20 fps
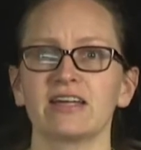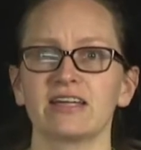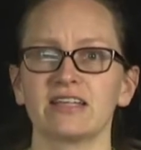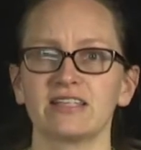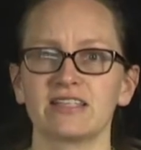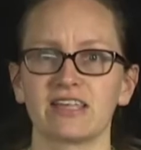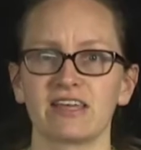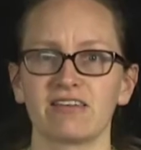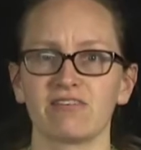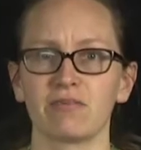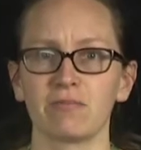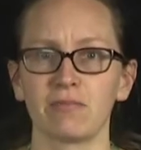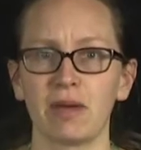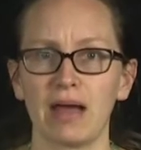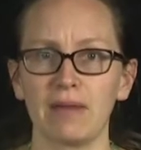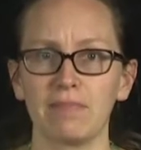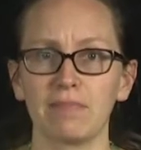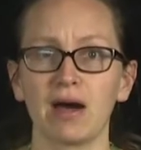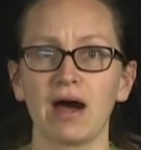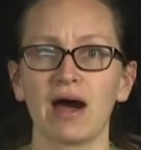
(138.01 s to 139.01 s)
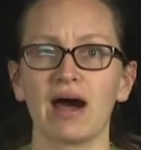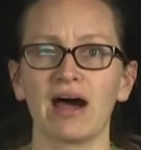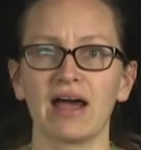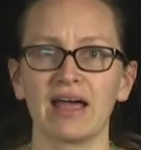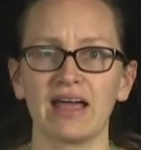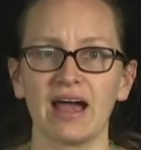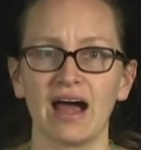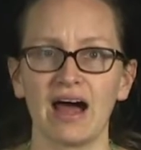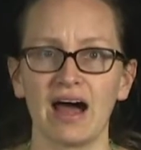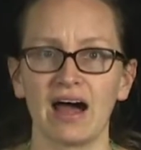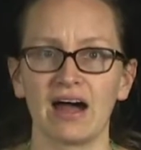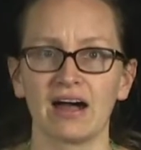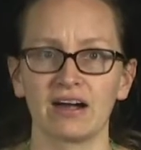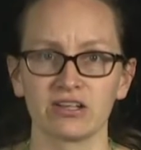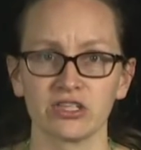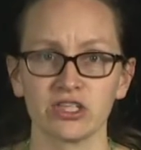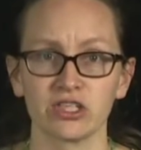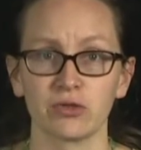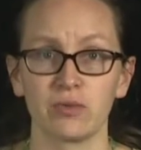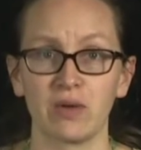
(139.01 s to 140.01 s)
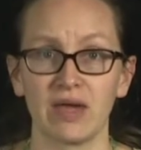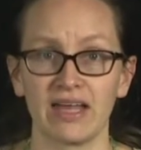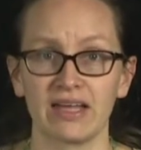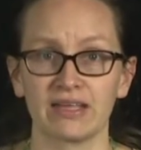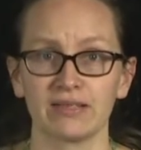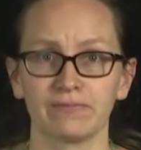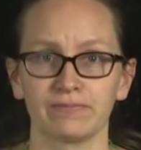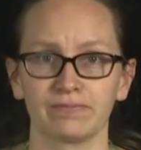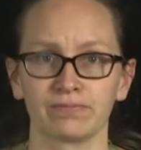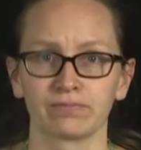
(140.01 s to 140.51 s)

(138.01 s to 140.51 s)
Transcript: is given by pi r squared.